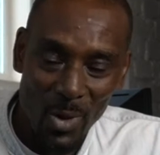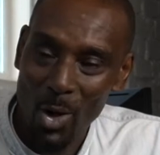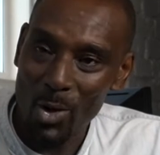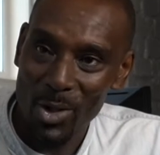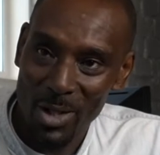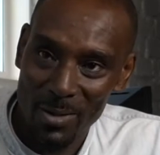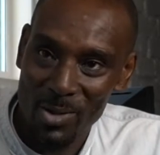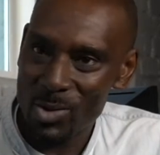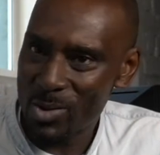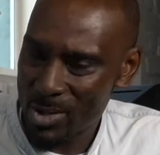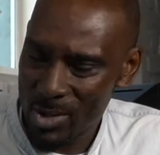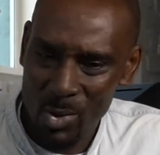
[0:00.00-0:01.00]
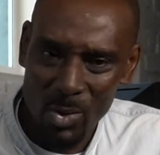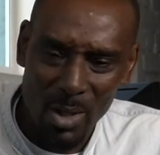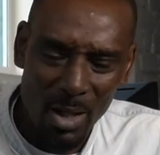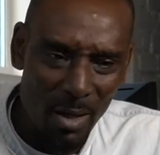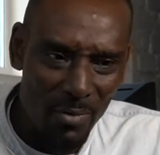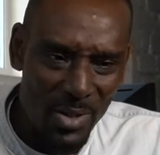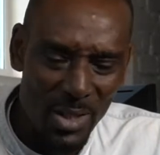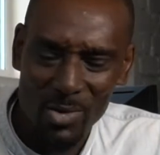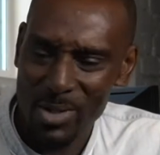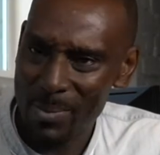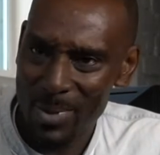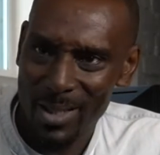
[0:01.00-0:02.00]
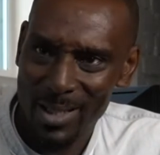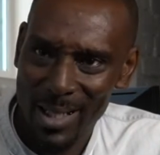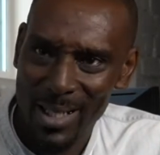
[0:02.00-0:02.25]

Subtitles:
Honda, 2.5 seats or something like that.